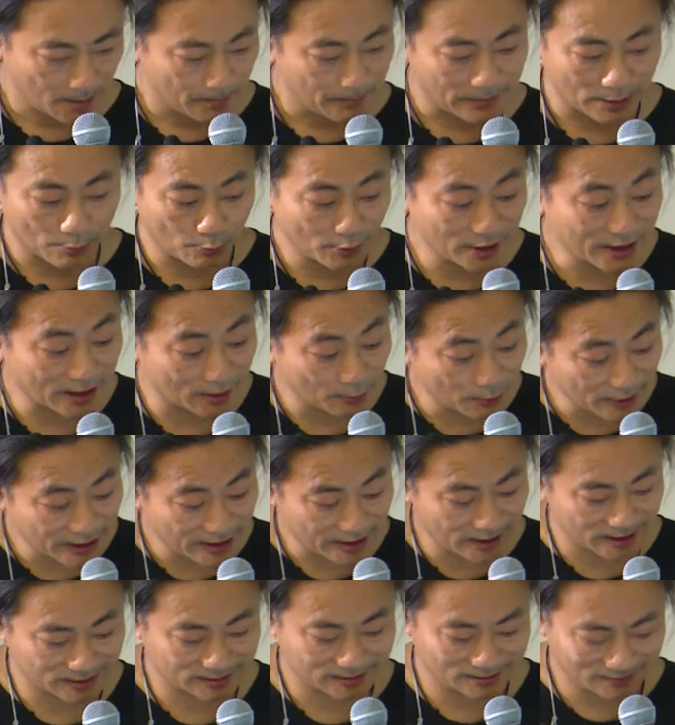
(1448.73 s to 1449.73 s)
But we can
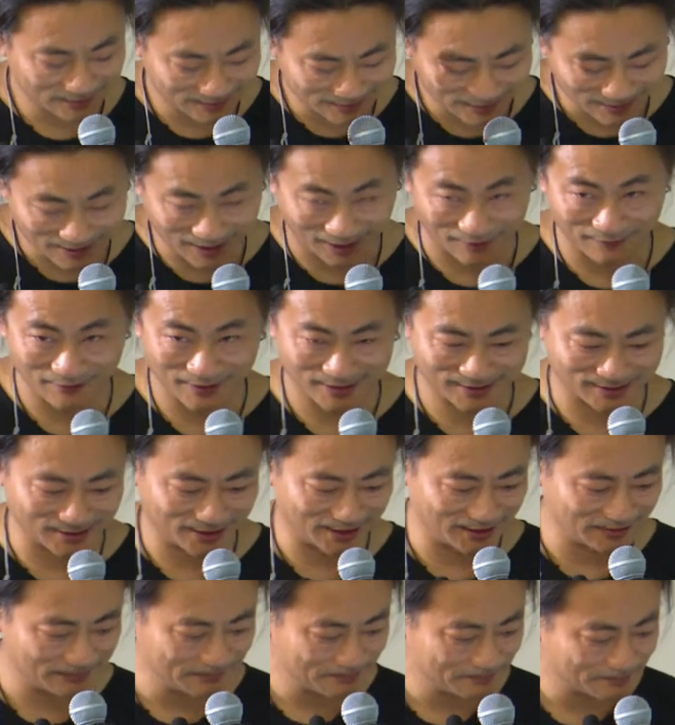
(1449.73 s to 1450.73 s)
read it
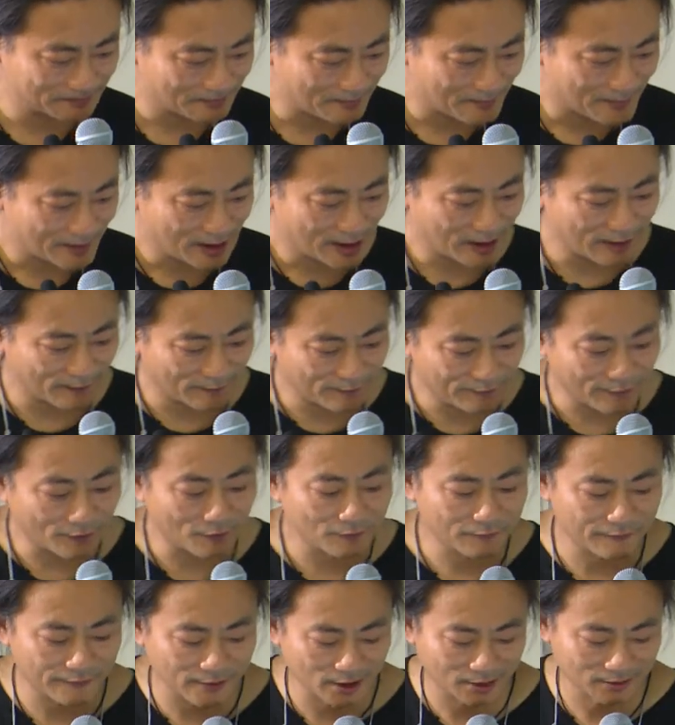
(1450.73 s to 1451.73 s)
conversely and
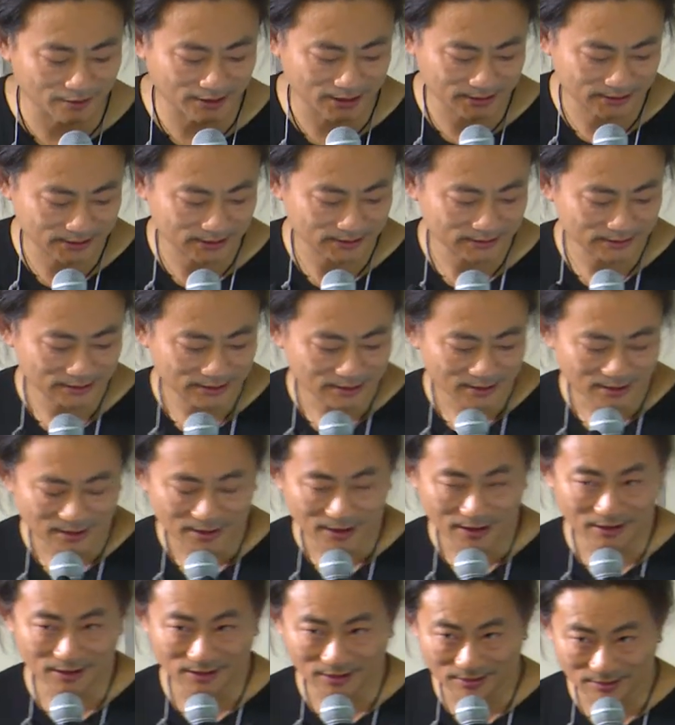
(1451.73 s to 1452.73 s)
fulfill it
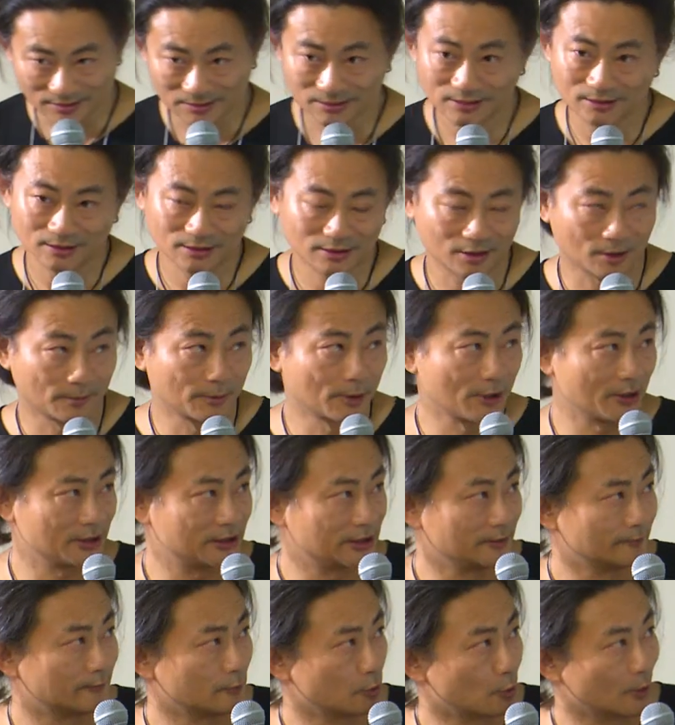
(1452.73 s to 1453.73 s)
in a
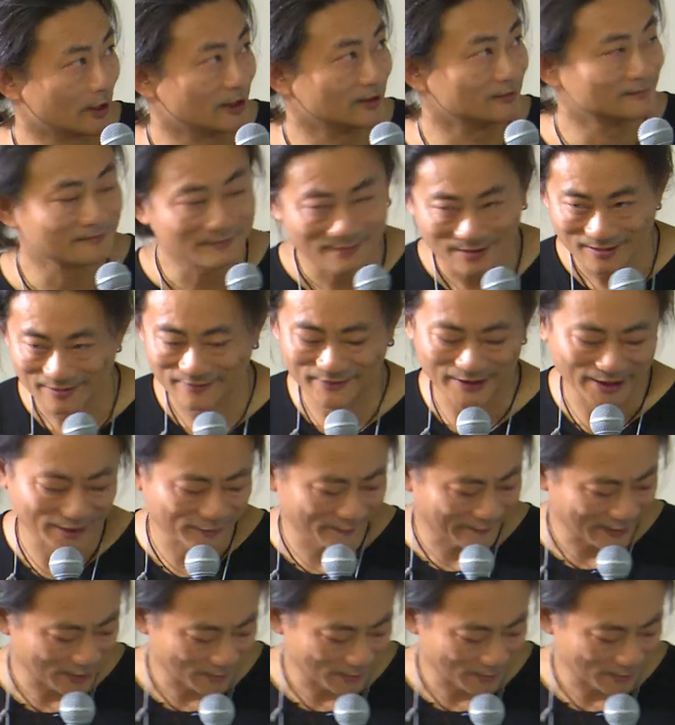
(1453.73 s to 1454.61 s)
cooperative way. Thank you